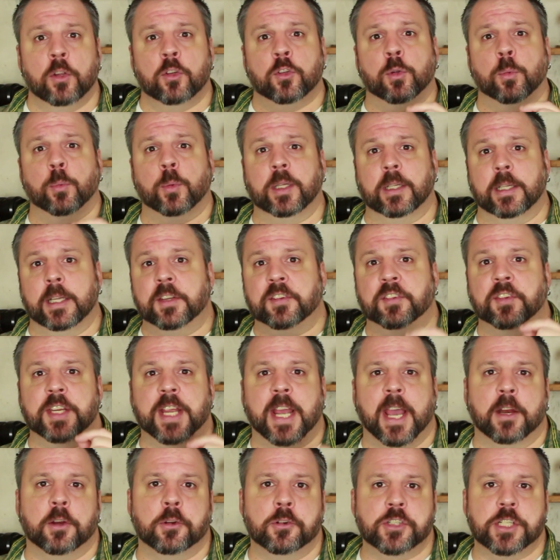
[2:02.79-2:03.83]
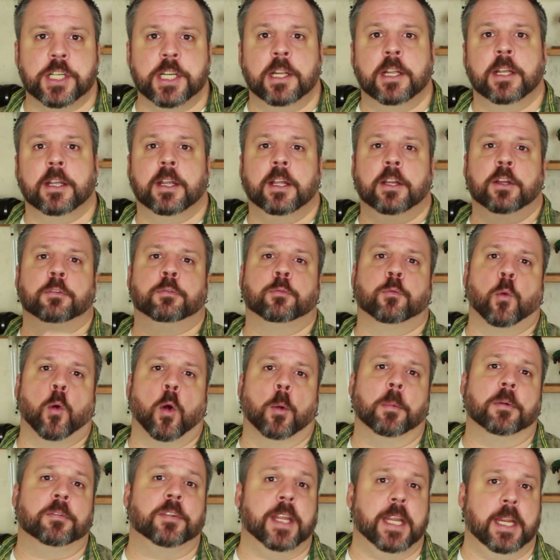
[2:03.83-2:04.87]
to release the energy in the
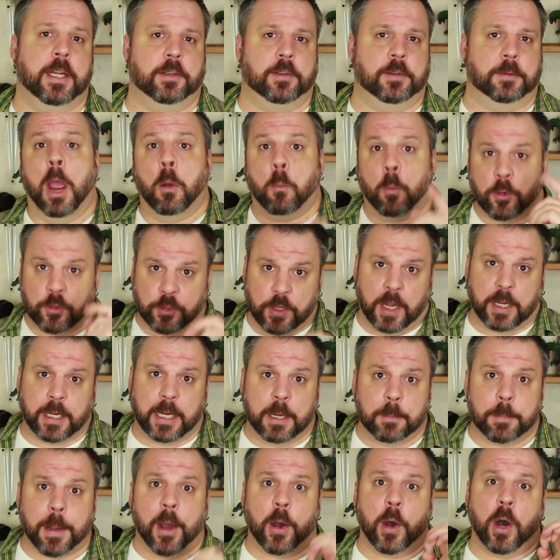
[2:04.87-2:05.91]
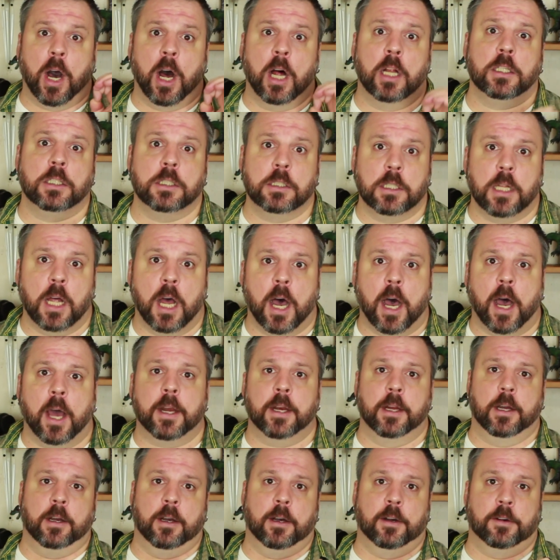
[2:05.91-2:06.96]
form of heat. And we're talking about a
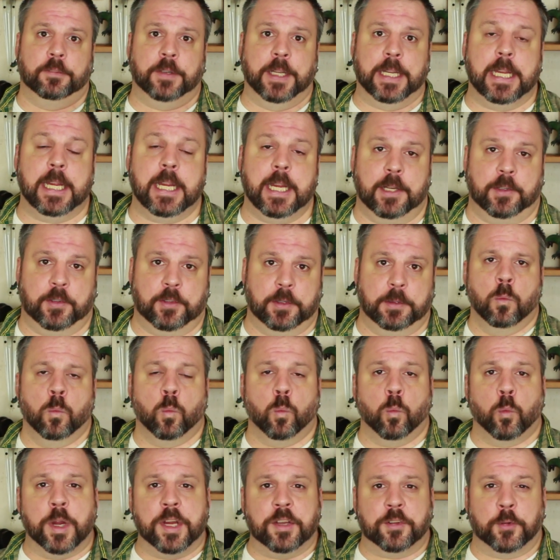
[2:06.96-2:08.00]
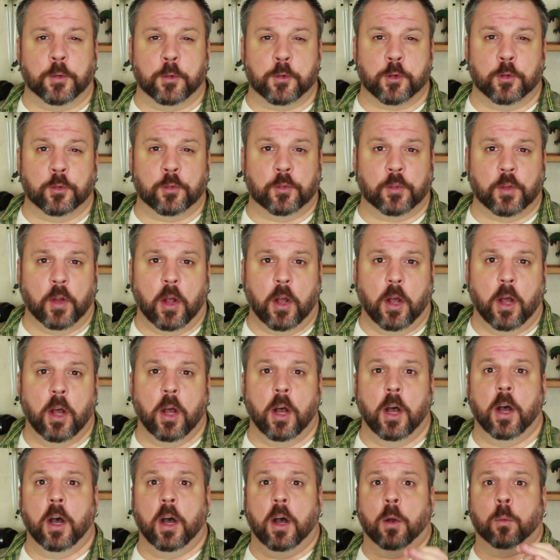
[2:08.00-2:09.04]
lot of heat. Researchers saw
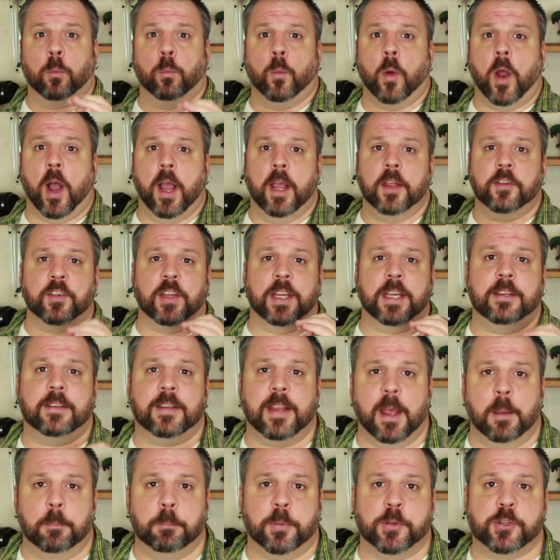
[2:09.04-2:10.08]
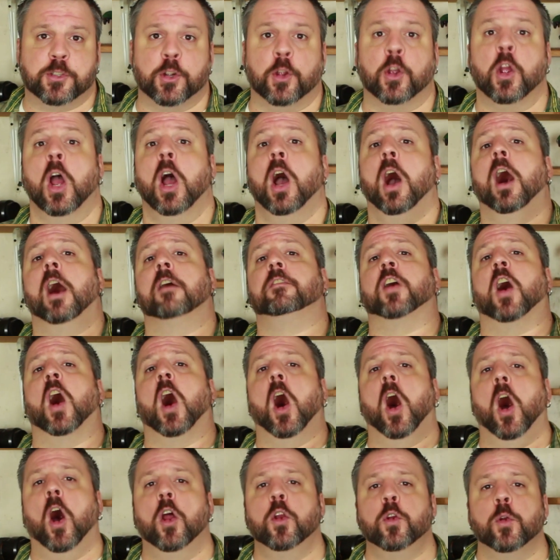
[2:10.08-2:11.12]
a rise in temperature of
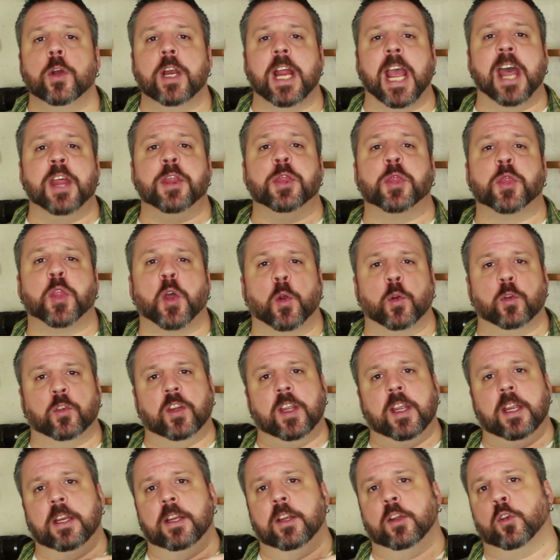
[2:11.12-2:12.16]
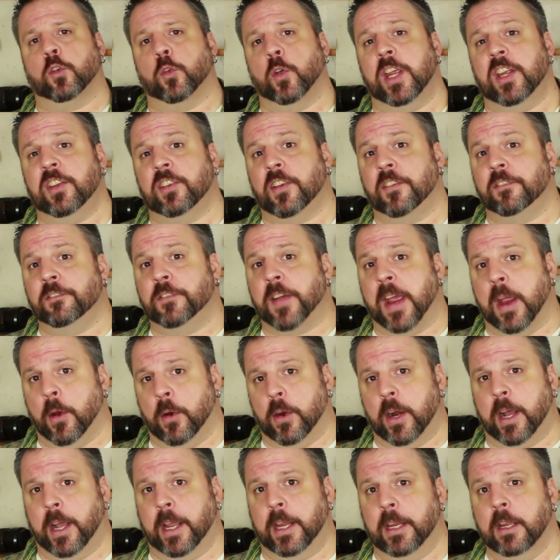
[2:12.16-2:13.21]
113 degrees
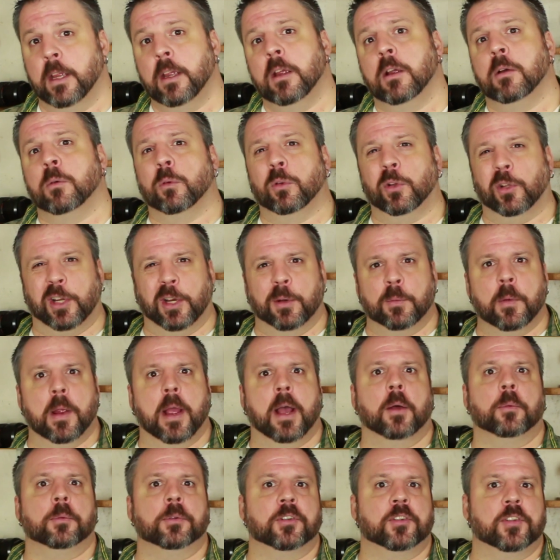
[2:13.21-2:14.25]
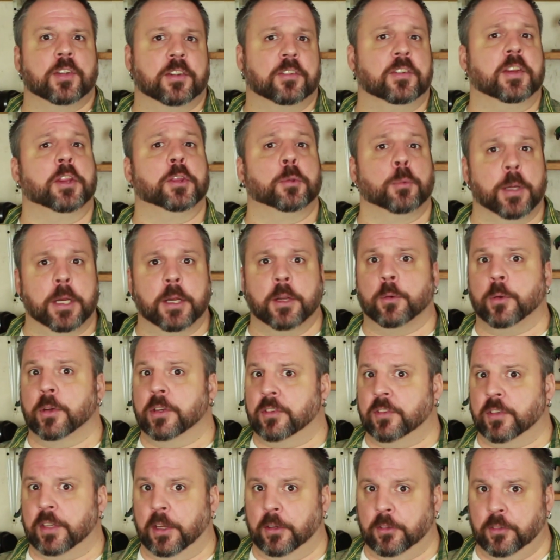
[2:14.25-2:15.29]
Fahrenheit. We're looking around 63
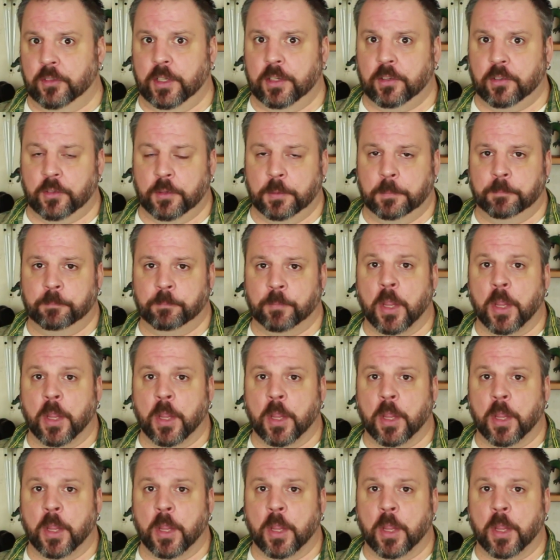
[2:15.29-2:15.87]
degrees Celsius